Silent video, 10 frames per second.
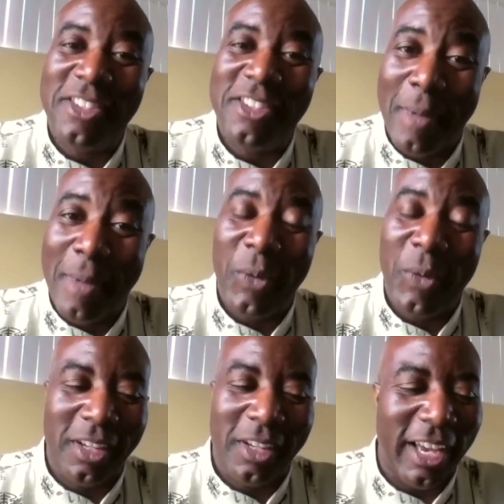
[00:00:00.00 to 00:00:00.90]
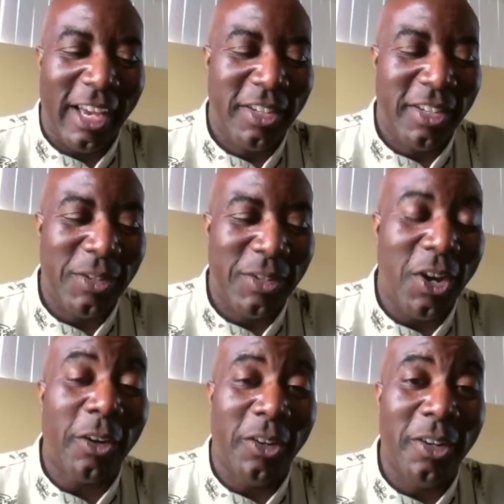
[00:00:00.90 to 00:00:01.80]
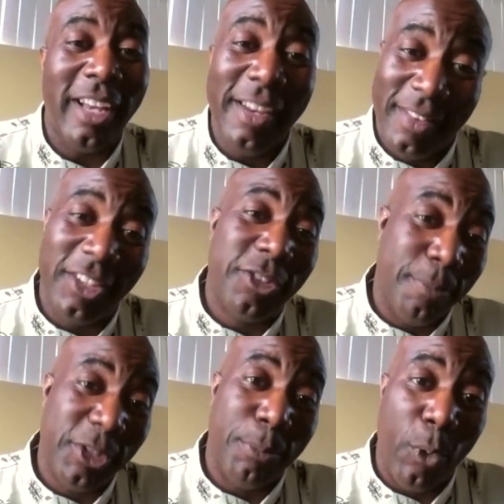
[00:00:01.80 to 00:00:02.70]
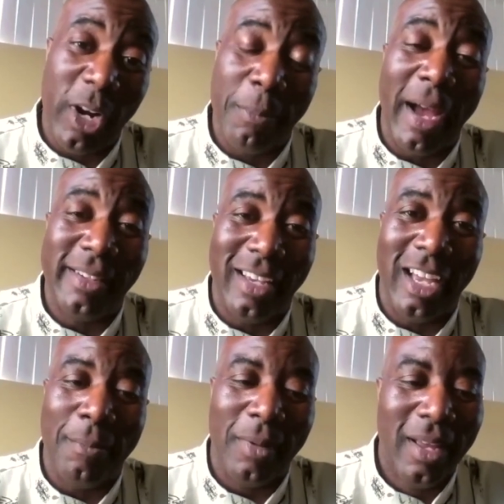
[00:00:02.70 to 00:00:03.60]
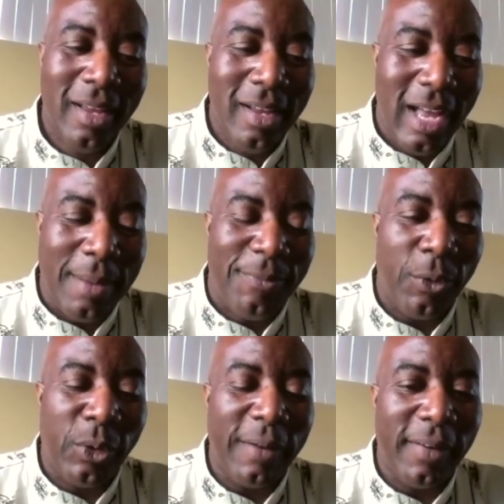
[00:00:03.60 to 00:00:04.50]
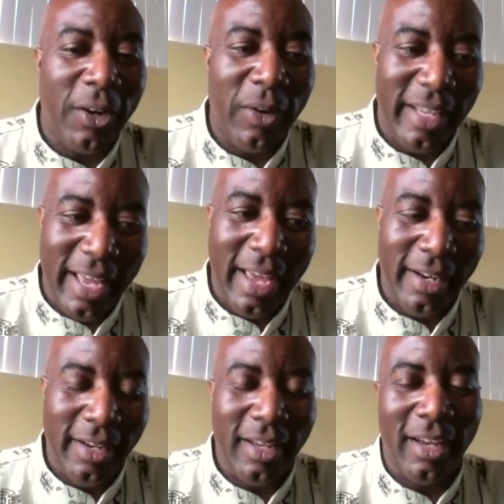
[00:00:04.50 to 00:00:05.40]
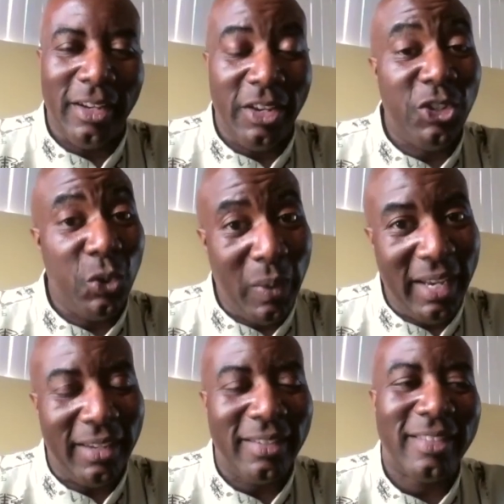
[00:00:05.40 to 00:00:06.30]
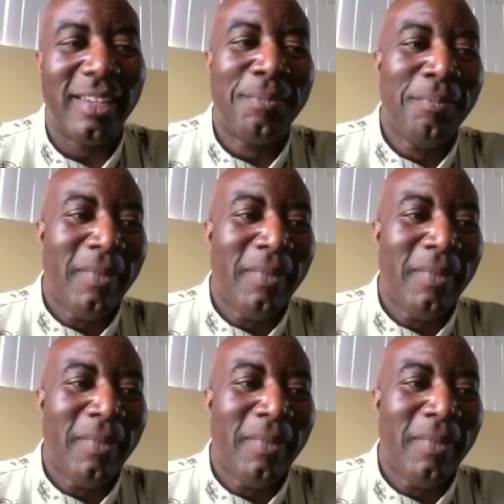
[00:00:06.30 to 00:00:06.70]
asked about Aretha, because I was talking to her even just this morning, my time. I'm photographing her again in 2 weeks.